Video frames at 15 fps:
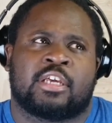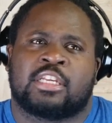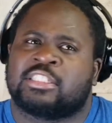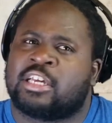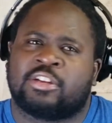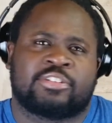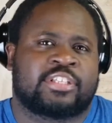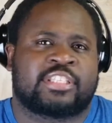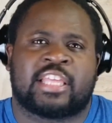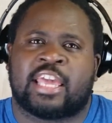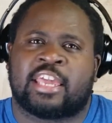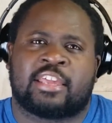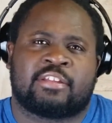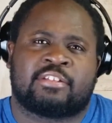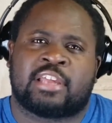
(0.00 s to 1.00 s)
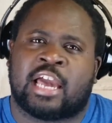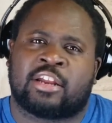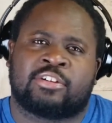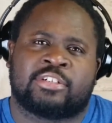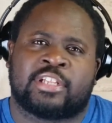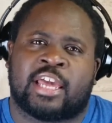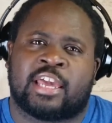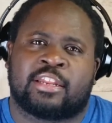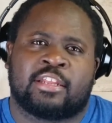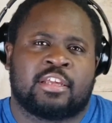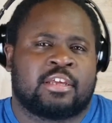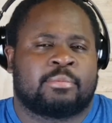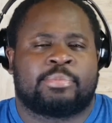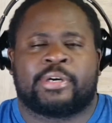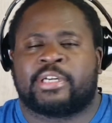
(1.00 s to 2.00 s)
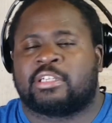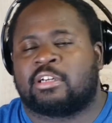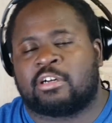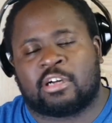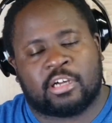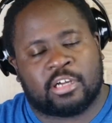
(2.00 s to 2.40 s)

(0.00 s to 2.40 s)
so I don't think they got on that. But uh,